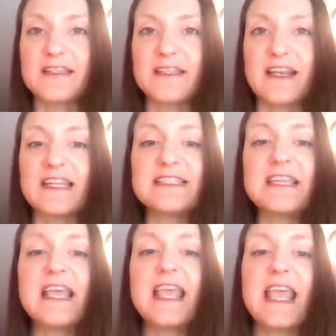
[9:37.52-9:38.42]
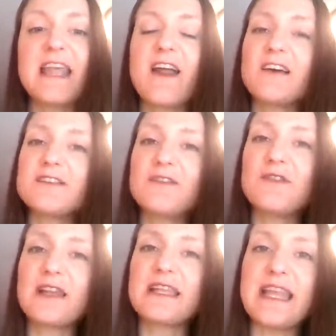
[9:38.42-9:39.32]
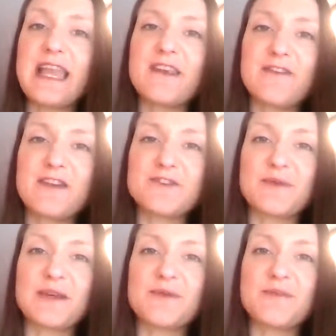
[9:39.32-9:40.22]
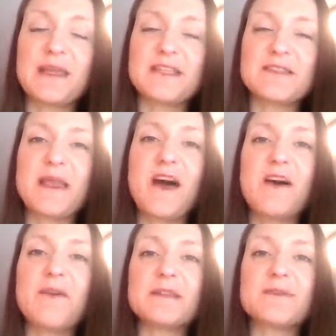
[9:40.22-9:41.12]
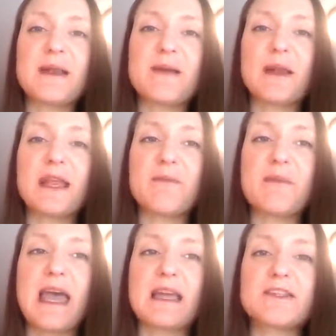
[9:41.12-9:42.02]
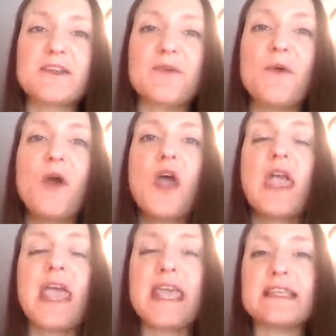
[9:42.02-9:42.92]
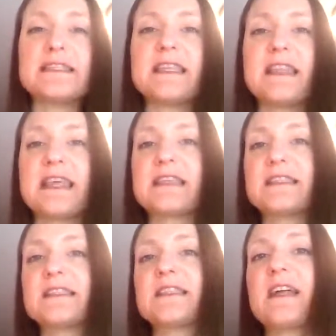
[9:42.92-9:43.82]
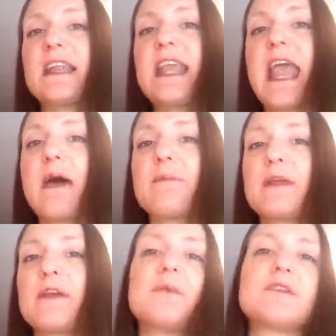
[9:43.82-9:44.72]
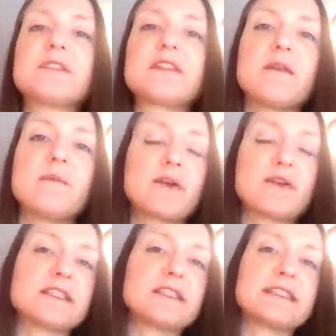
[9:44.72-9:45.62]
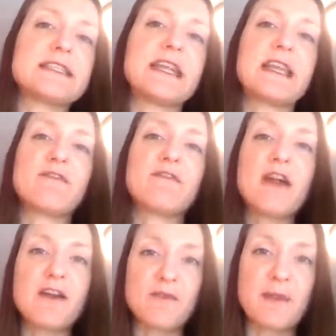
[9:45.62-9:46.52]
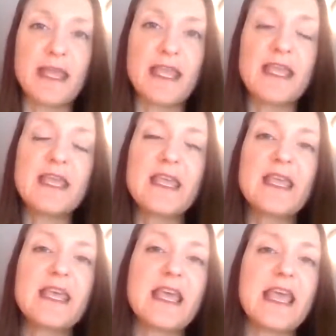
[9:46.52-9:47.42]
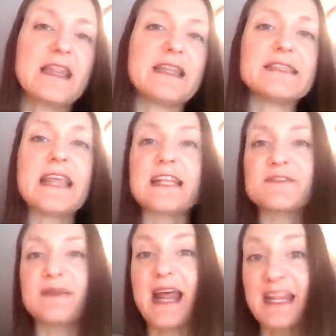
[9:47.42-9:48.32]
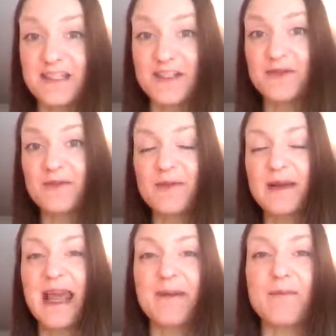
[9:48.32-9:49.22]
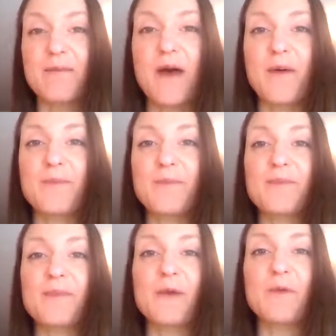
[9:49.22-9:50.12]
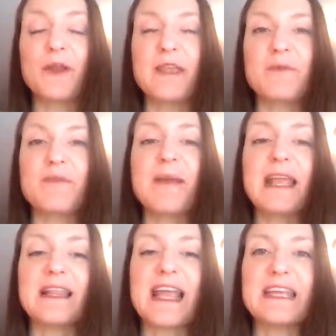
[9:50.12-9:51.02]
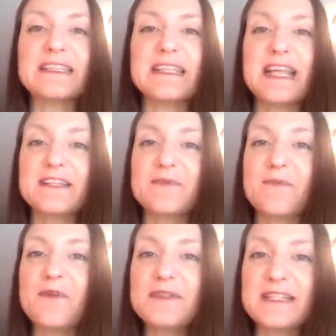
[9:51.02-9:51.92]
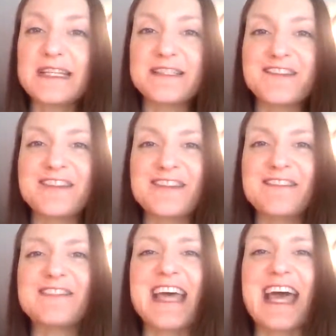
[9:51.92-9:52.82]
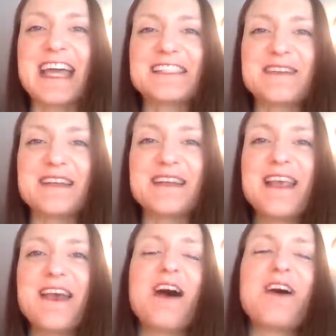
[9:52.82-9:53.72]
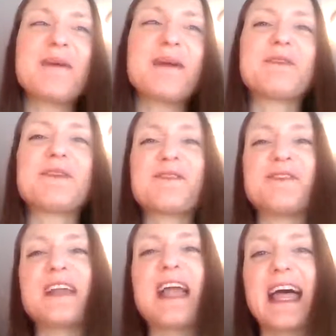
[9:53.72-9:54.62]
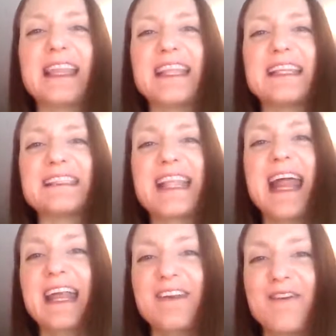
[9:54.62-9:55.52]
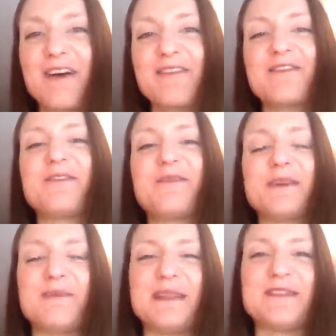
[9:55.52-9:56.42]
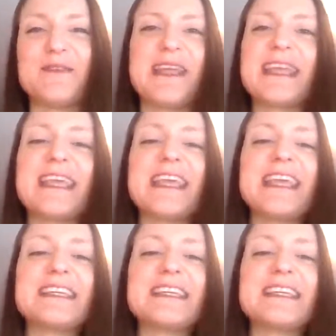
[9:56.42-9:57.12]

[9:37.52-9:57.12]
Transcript: the studies, and also look at the individual, because we always want to bring it back to, is this study applicable to the person sitting in front of me? At least that's what I do when I'm working with my clients, and that's what most integrative docs and all my wonderful colleagues that I know of will be doing.